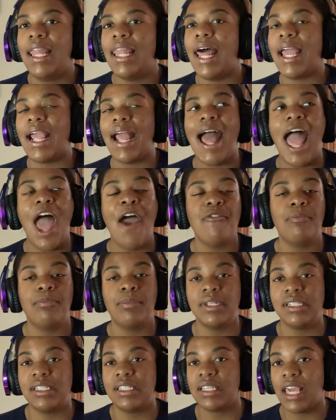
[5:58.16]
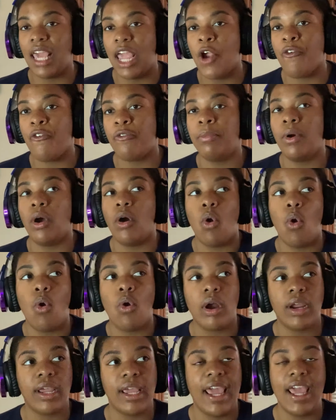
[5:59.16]
like, I haven't been scared from a
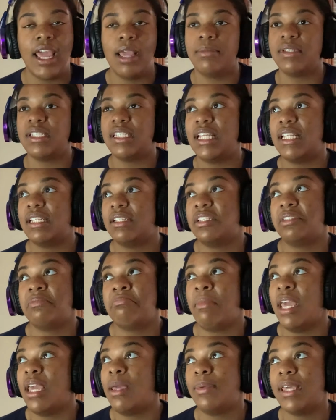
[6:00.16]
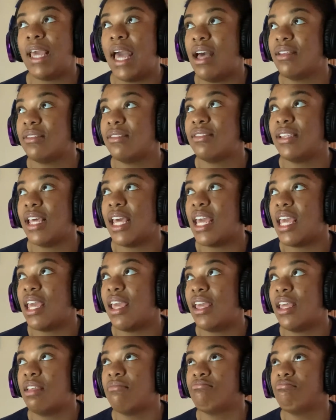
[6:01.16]
horror game since maybe I'll
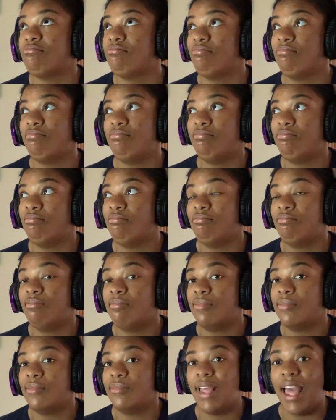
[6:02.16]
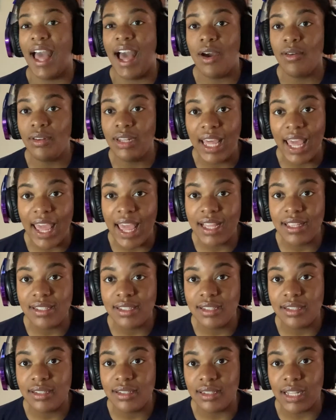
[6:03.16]
say
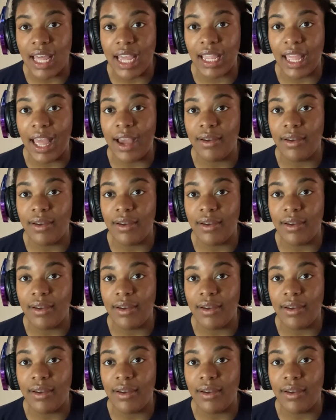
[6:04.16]
Outlast. Like,